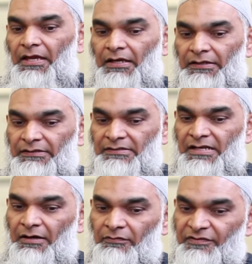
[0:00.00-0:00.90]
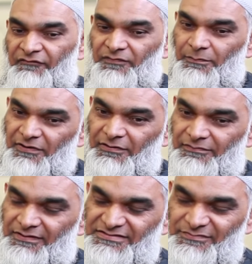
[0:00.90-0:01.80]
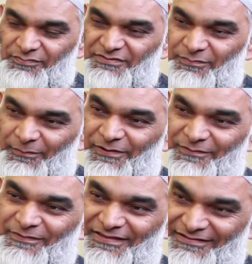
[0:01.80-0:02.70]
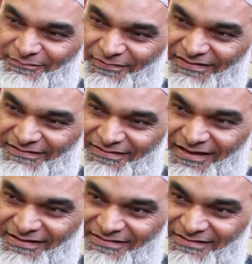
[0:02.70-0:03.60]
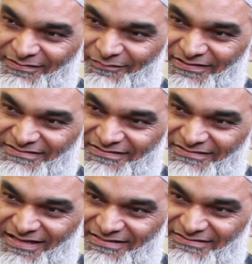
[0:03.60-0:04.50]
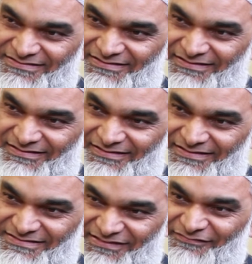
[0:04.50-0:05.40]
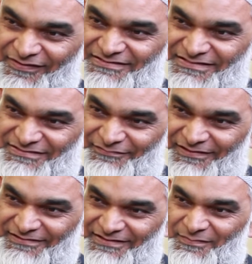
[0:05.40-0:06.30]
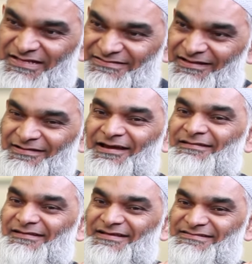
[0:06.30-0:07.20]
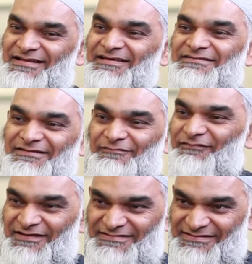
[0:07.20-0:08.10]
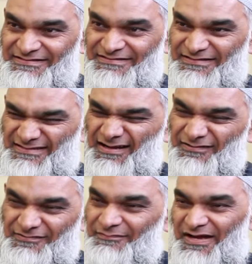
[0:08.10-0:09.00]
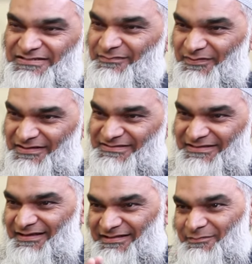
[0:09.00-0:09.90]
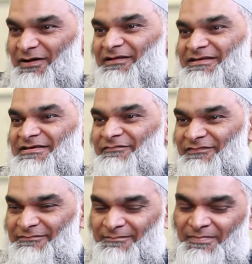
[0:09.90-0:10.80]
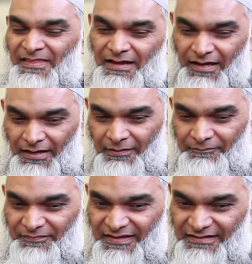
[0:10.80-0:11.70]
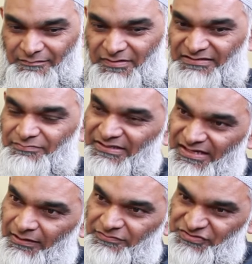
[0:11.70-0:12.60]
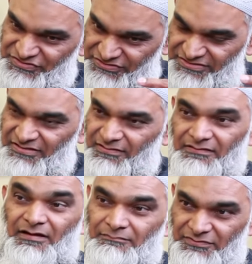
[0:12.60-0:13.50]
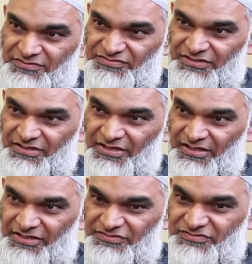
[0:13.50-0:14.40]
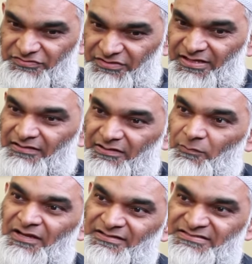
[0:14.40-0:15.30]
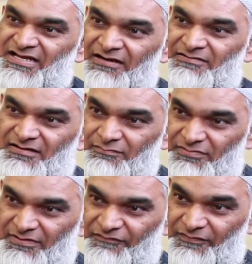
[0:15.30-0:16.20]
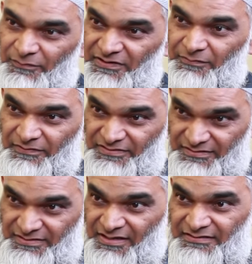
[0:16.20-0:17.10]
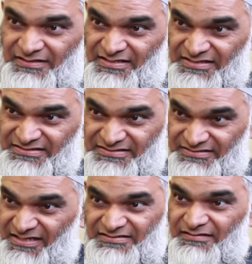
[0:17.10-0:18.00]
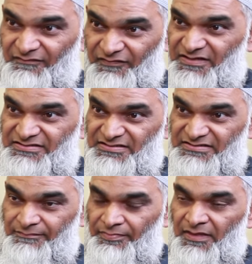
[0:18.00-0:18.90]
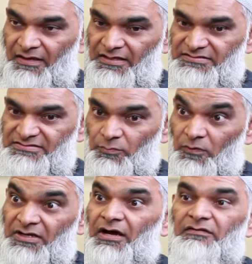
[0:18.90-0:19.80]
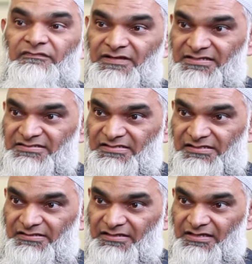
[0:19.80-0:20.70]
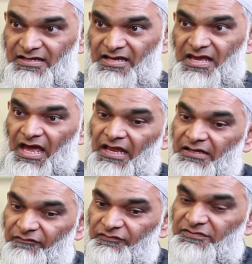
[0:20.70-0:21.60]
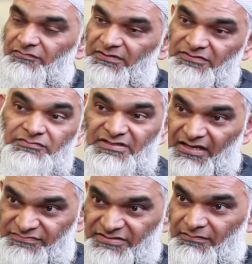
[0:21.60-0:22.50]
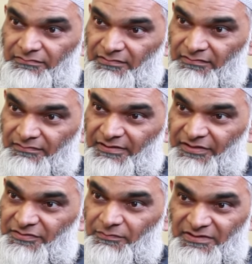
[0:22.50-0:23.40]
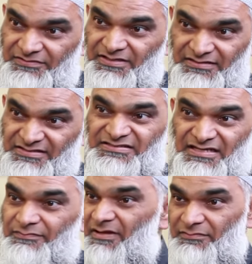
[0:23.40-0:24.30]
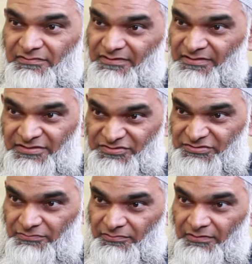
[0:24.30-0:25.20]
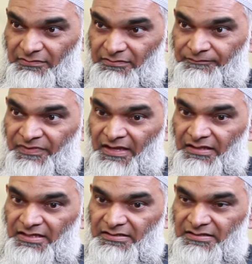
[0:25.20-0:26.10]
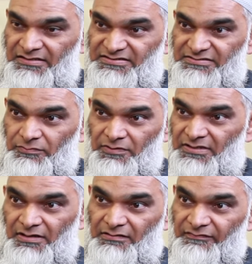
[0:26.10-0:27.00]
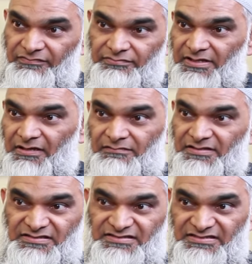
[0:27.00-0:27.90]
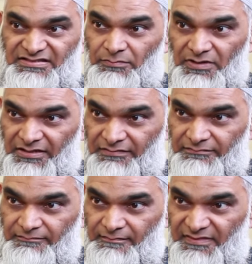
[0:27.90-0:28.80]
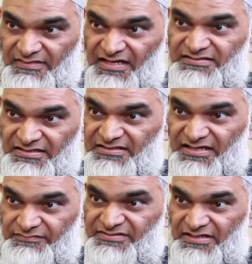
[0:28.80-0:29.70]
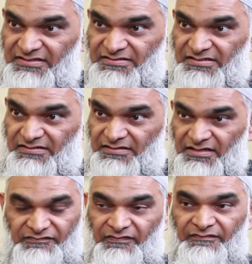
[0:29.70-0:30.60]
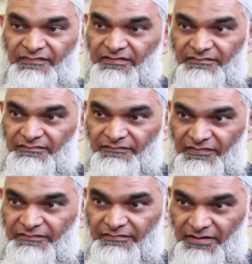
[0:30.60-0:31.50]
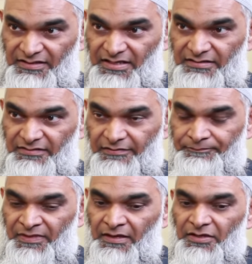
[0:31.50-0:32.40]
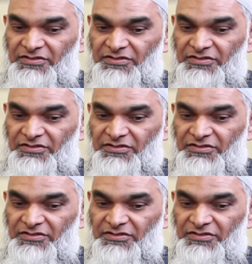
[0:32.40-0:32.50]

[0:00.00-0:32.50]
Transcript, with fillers: Uh, now, if we work, let's suppose we're working with a, with a die which has uh, six faces, right? Imagine a die that has 19 faces. It's hard to imagine because to get them all yeah. even, um, it, eh, but, but now just to see the numbers. Uh, so to get the one desired number, if you're working with a die that has 19 faces, is one out of 19. And if you do it two times in a row and you want to get the same number on each roll, then it's 1 out of 361. Which would be very unlikely. 19. It's very, very, very mm -hmm. unlikely. Mm -hmm.